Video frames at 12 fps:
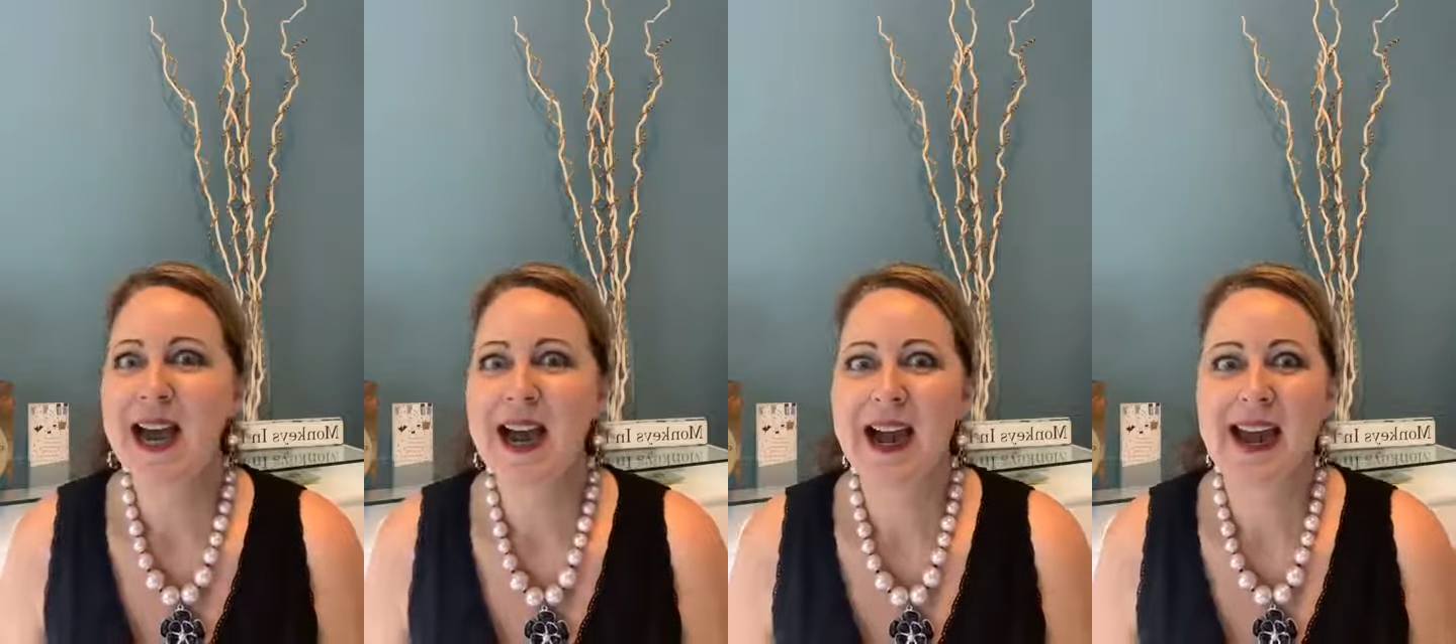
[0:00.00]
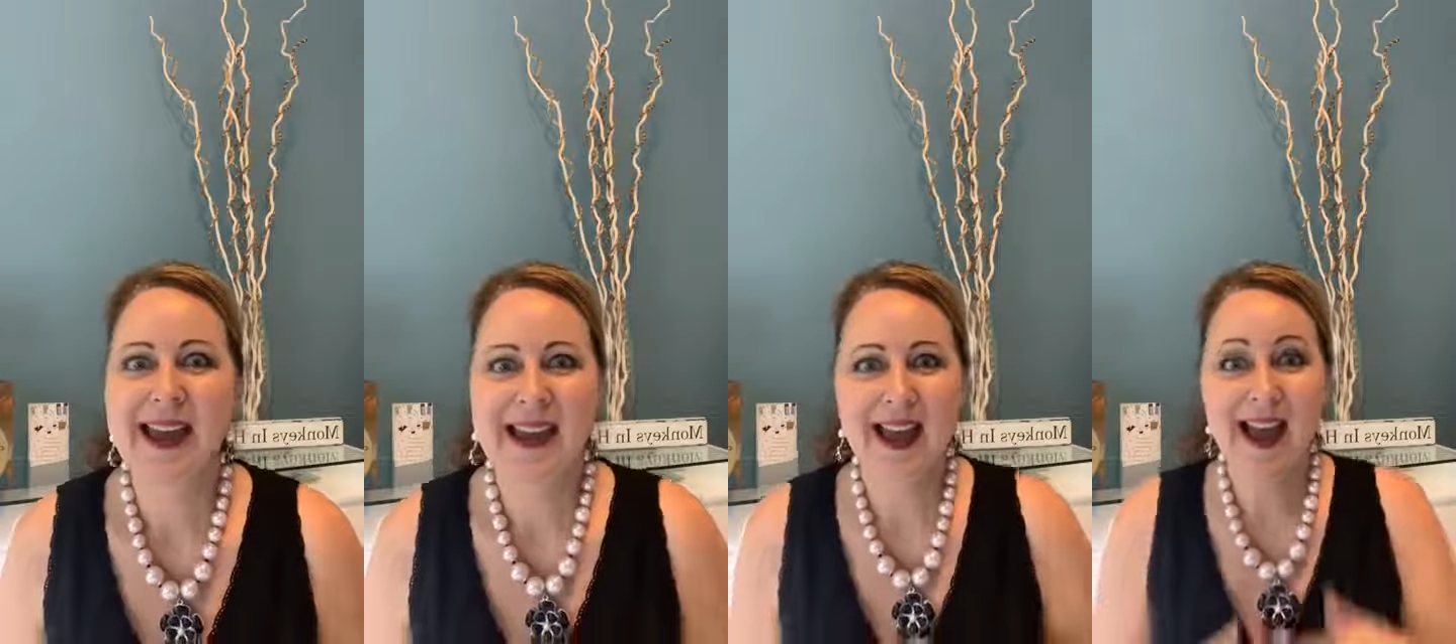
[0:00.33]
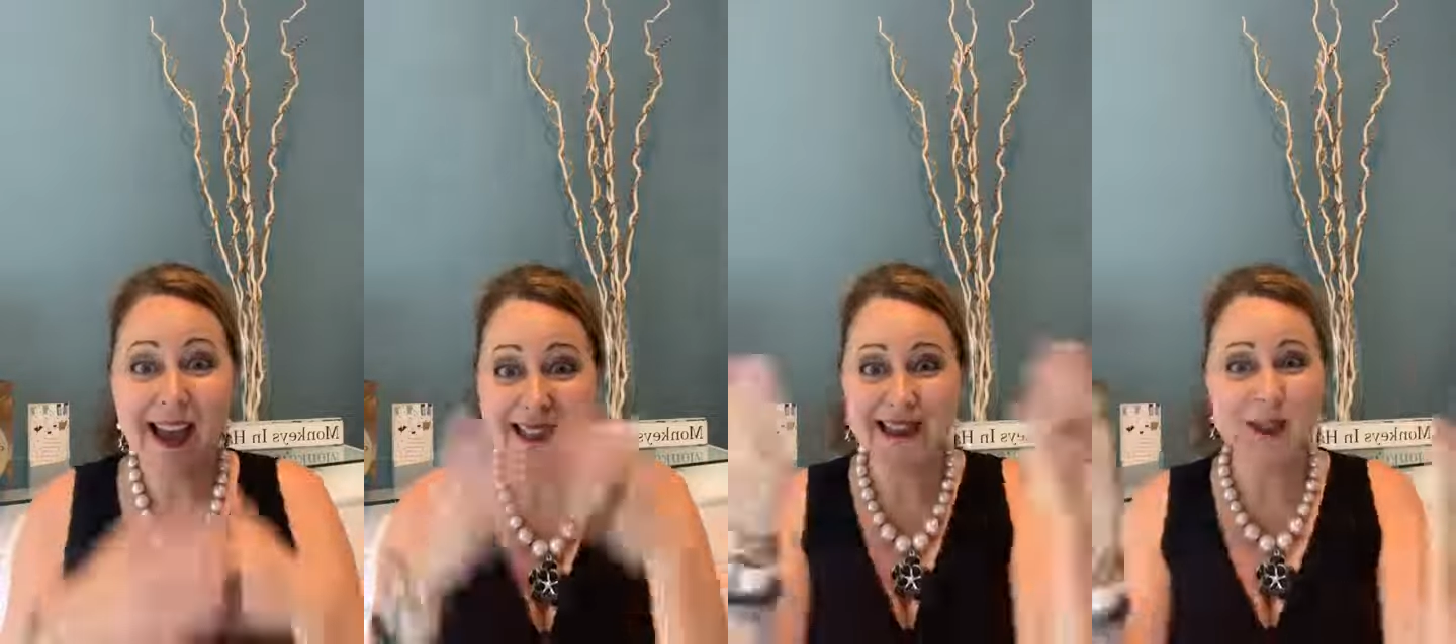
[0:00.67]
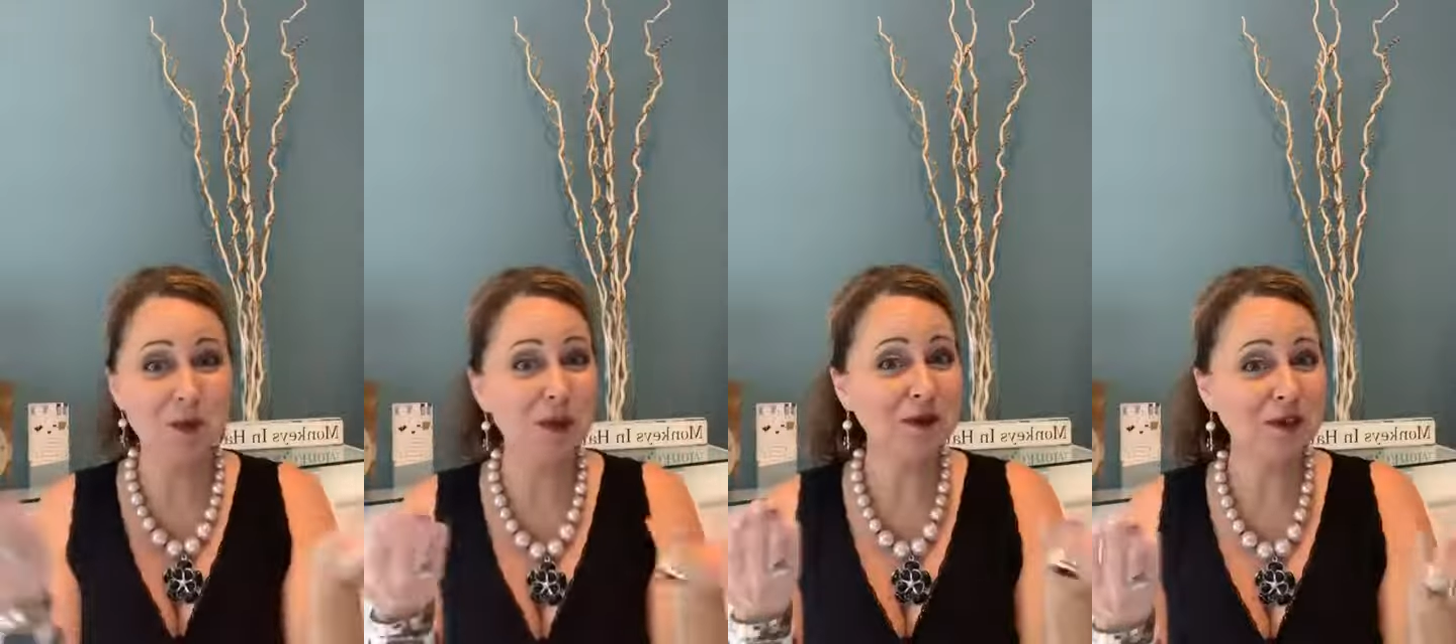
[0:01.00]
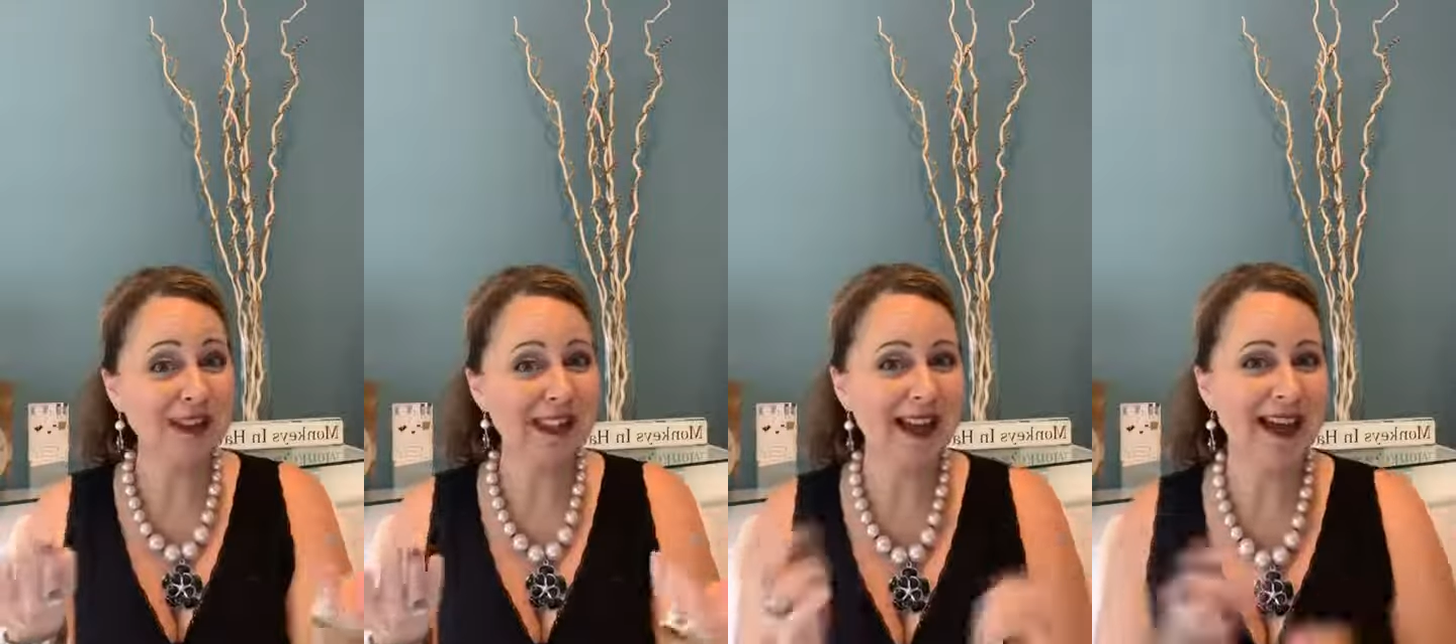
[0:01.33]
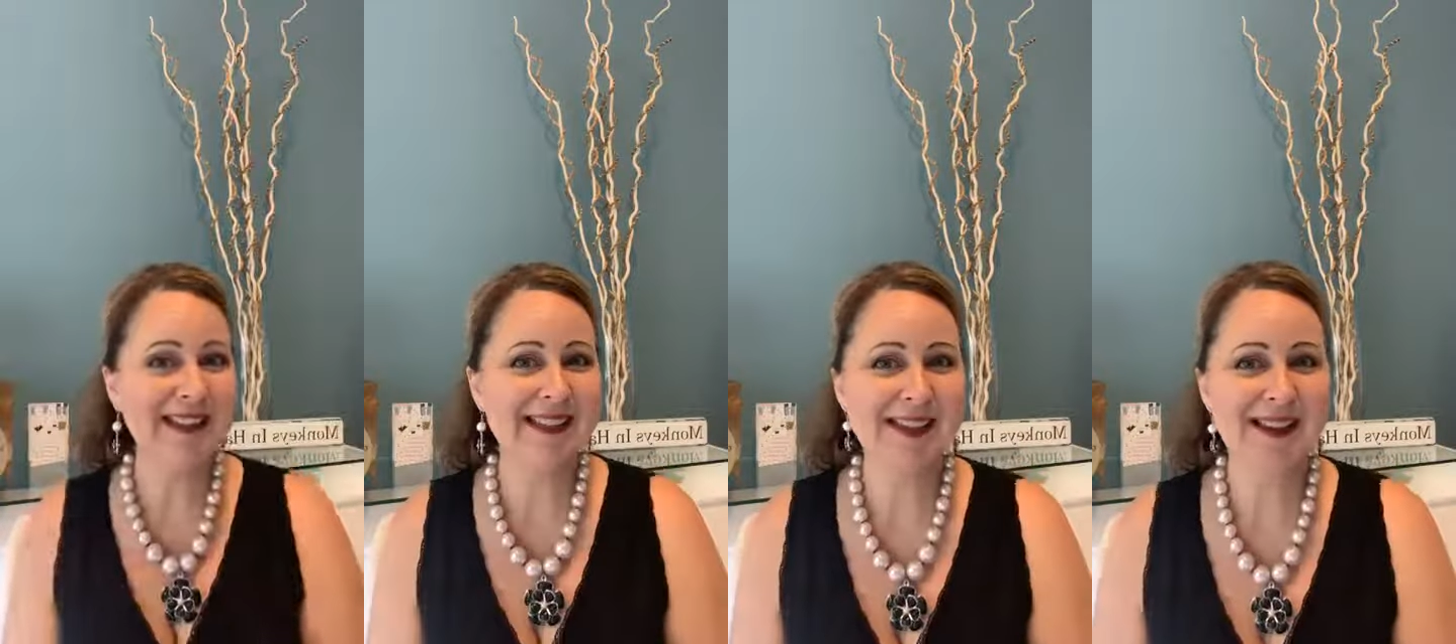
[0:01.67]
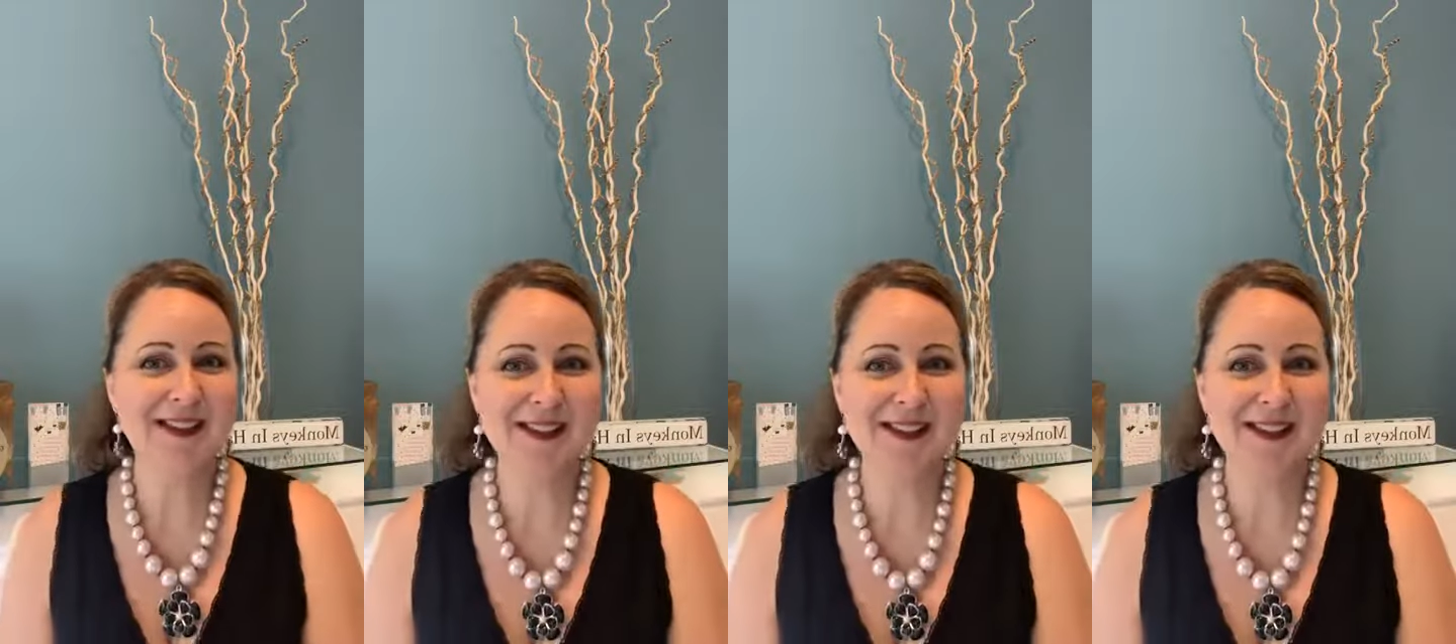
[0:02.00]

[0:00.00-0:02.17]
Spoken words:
I had these beautiful slides